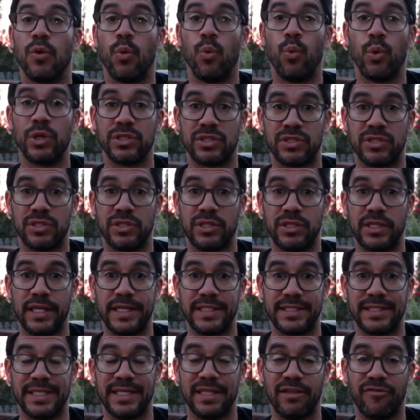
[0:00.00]
Once they
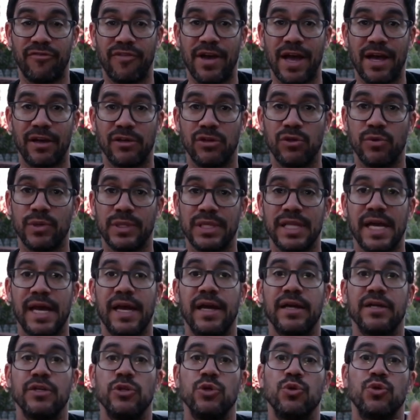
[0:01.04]
see the value in
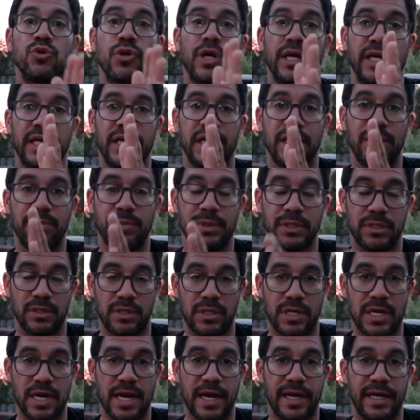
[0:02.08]
that, you try to get them into
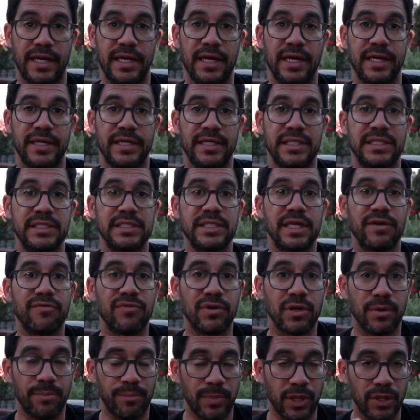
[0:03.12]
the
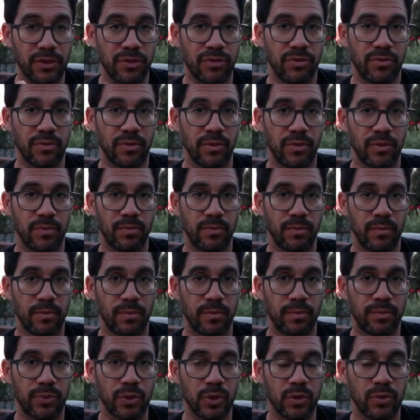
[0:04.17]
$9.97 a month
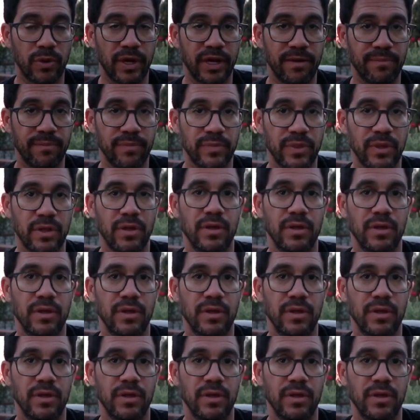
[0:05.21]
program.